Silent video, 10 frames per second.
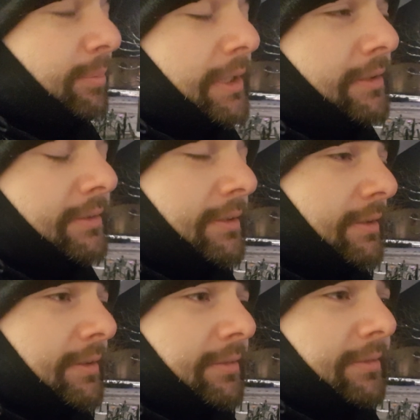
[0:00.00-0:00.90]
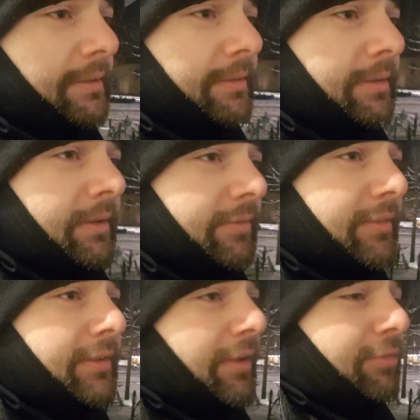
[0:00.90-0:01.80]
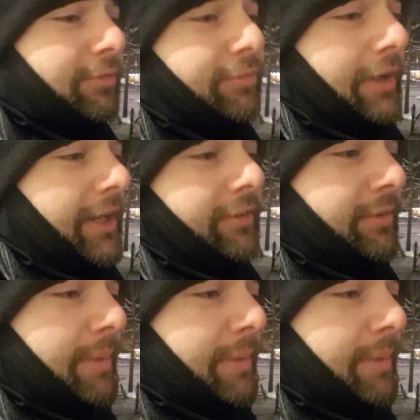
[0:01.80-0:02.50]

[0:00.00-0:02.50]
I mean, the fact of